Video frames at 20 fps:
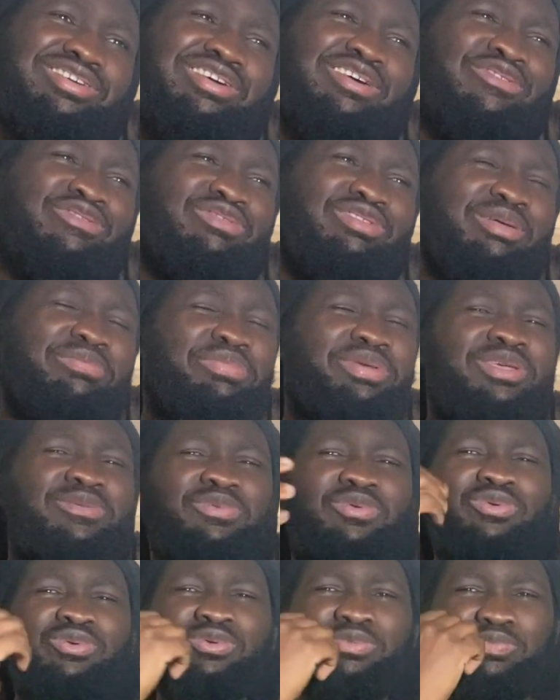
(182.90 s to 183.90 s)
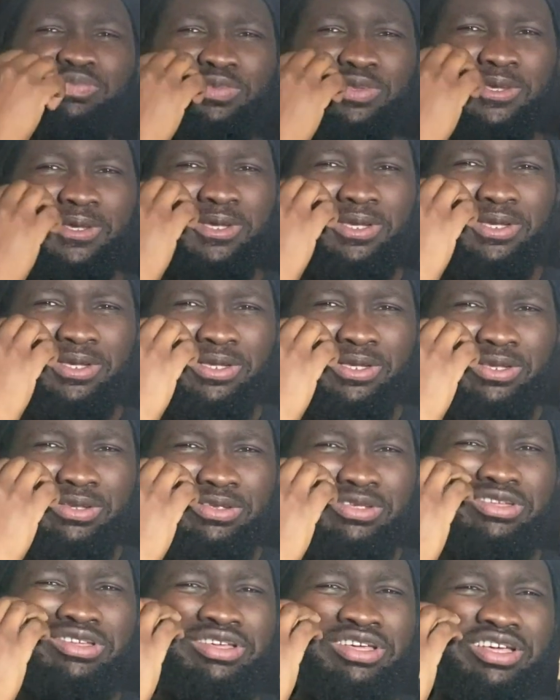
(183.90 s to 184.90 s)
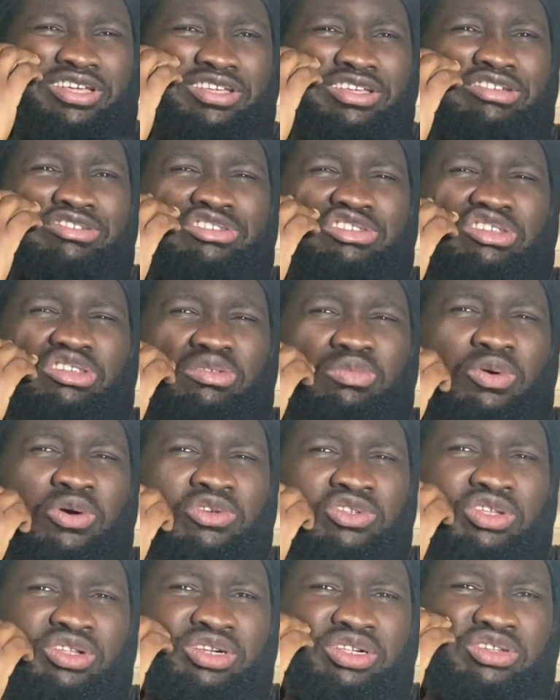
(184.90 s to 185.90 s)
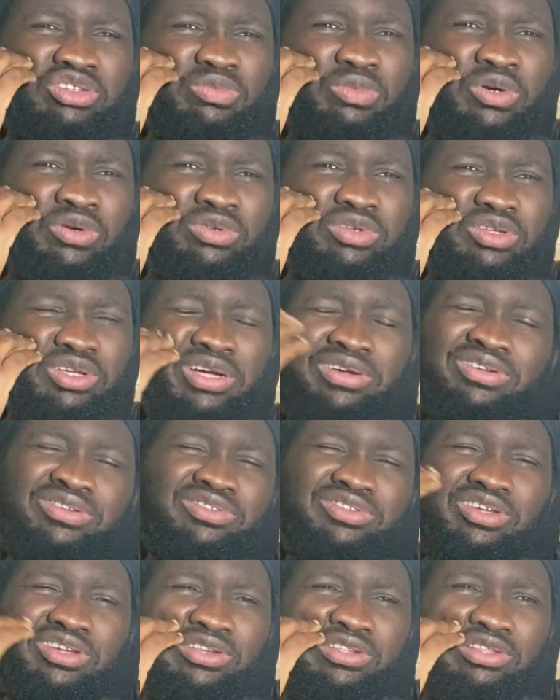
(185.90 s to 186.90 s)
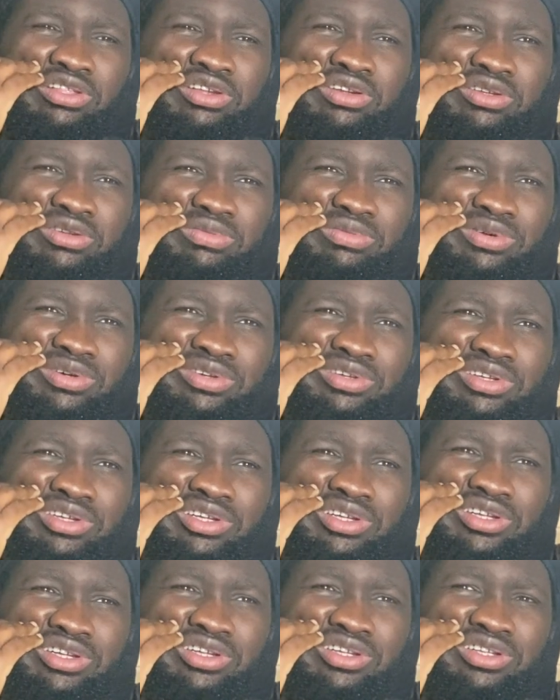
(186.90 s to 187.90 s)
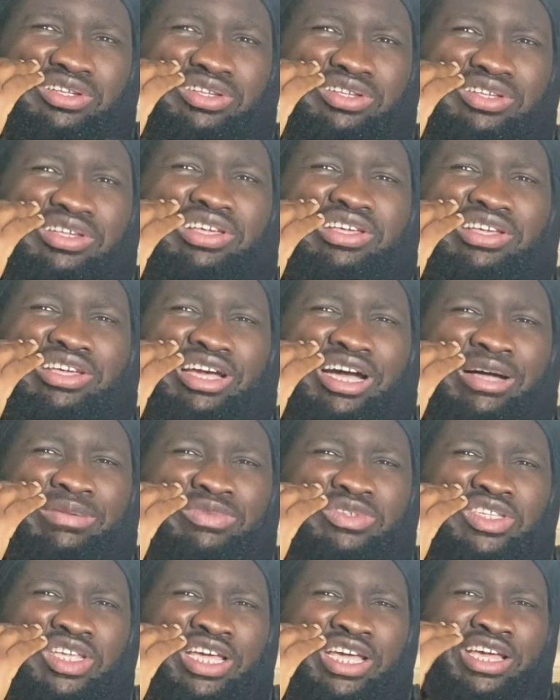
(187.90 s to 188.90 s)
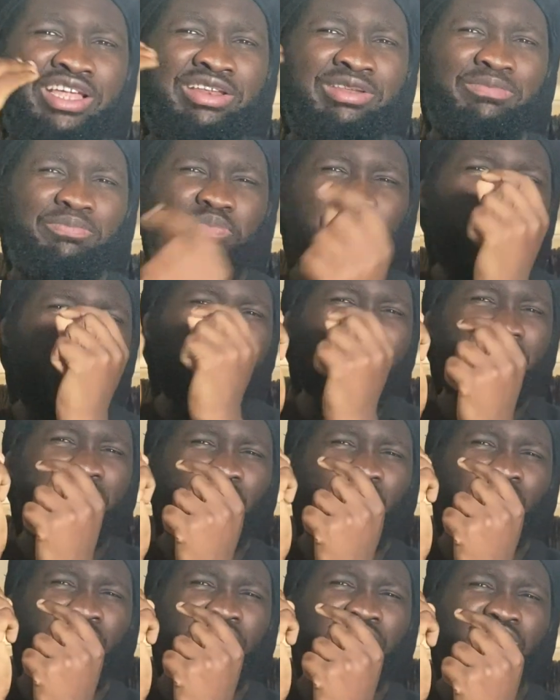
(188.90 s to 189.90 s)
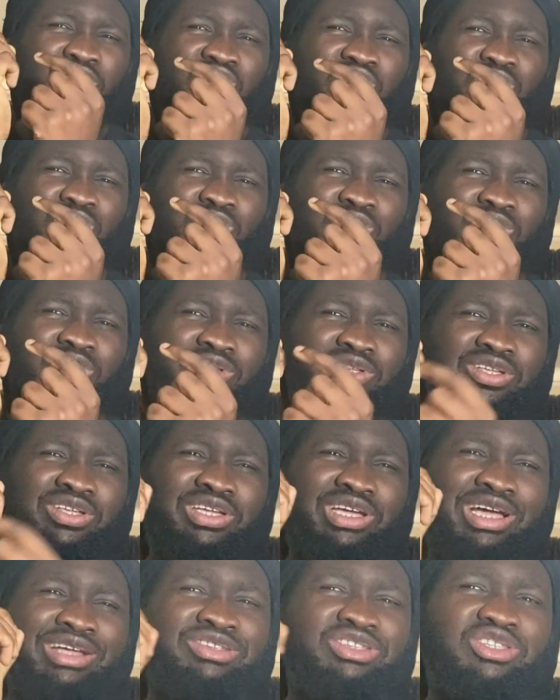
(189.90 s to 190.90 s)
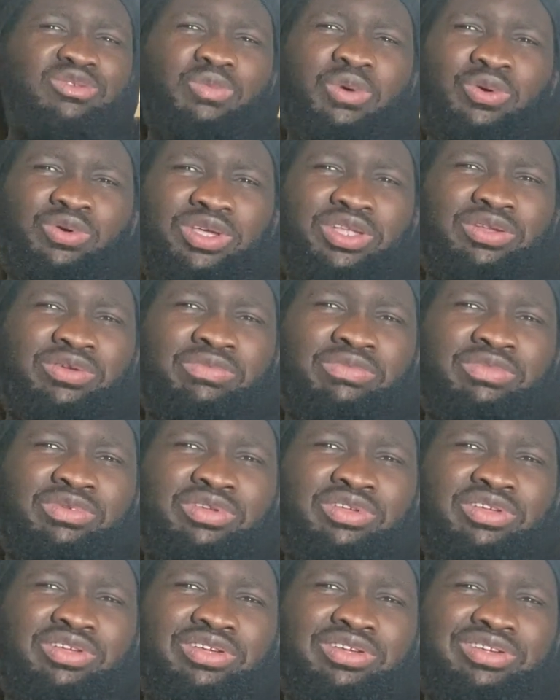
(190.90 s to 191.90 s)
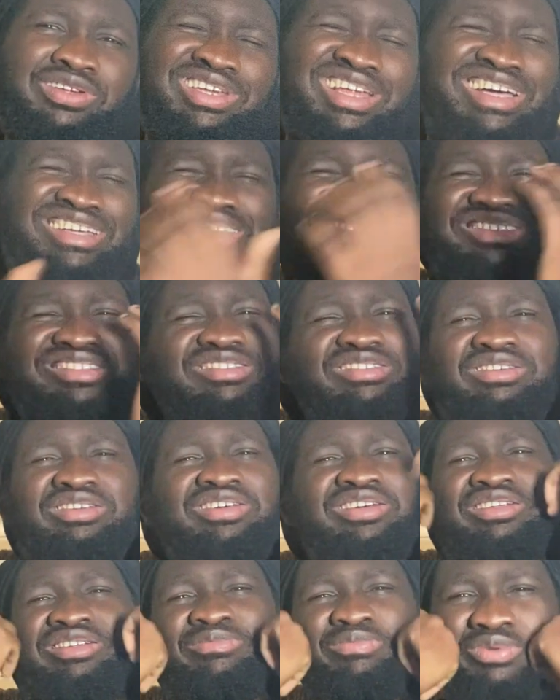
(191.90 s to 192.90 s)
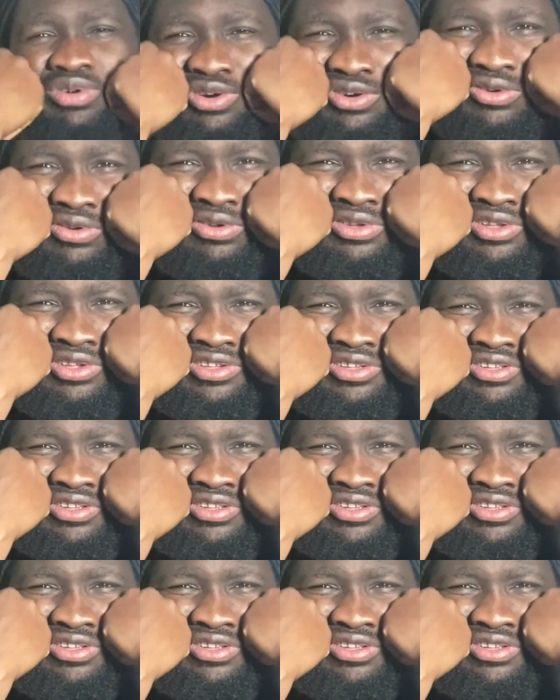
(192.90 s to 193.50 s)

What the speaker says: of the people he's supposedly smoked. I ain't saying he did it, but yeah, I'm saying putting them all in the zoo and smoking them. That's, yeah, bro.